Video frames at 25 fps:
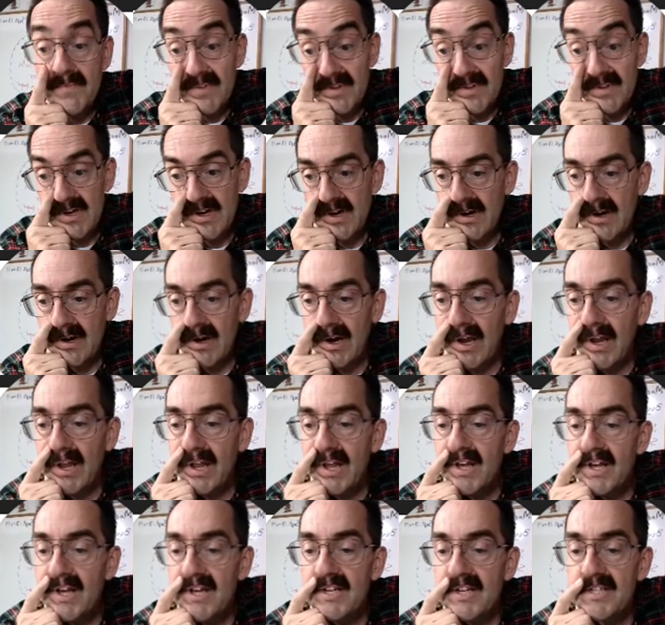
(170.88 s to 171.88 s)
Alright,
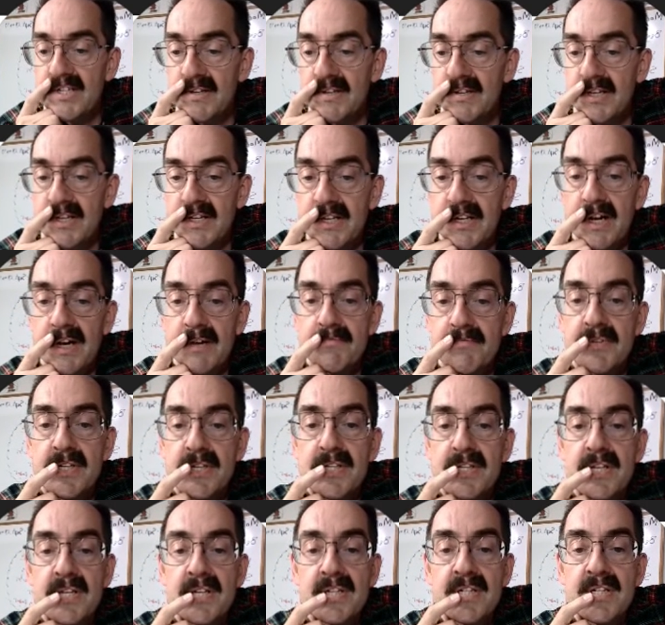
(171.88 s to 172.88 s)
select the
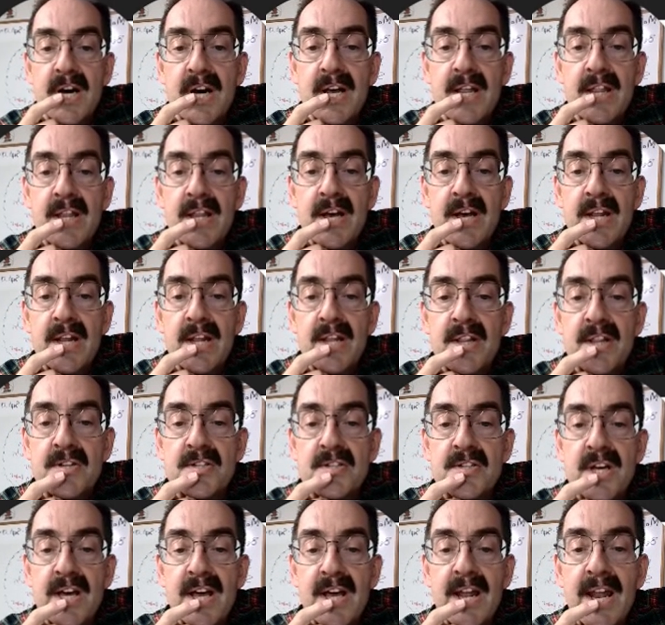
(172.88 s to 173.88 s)
object that is highlighted.
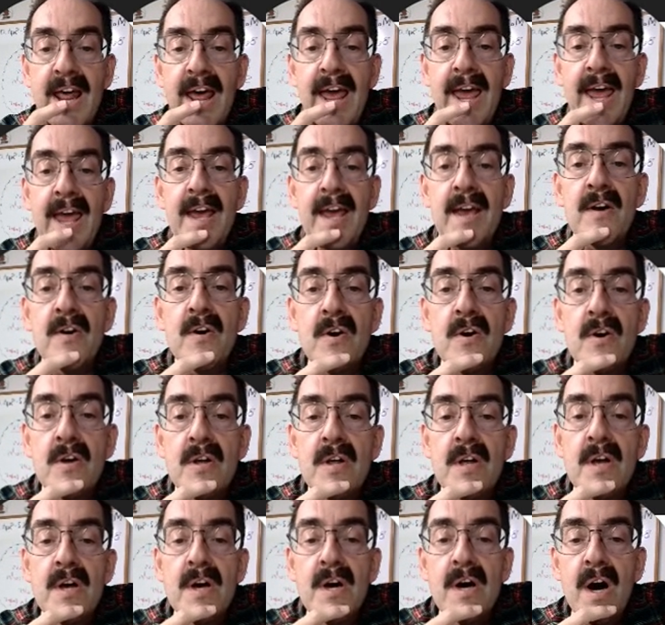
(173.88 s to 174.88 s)
Looks like an angle.
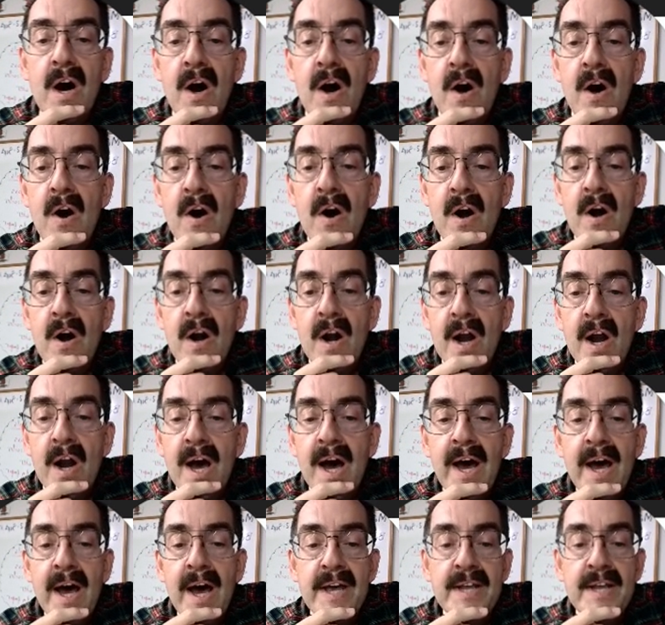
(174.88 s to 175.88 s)

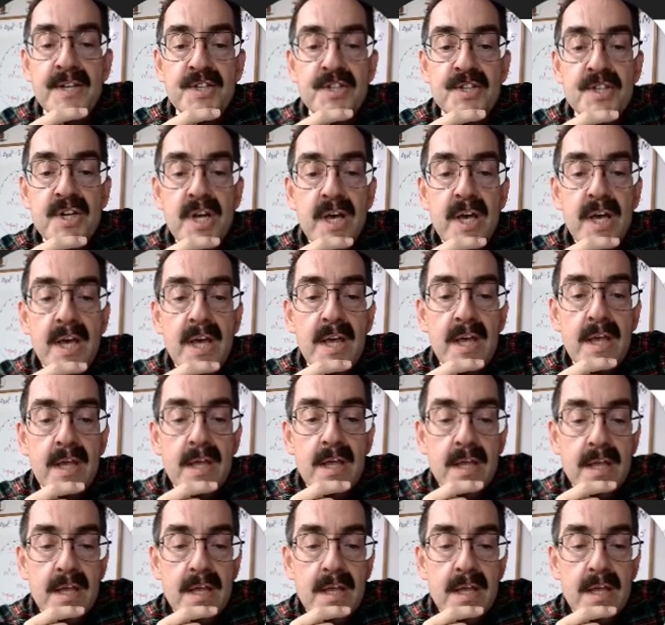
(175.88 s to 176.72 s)
RIJ.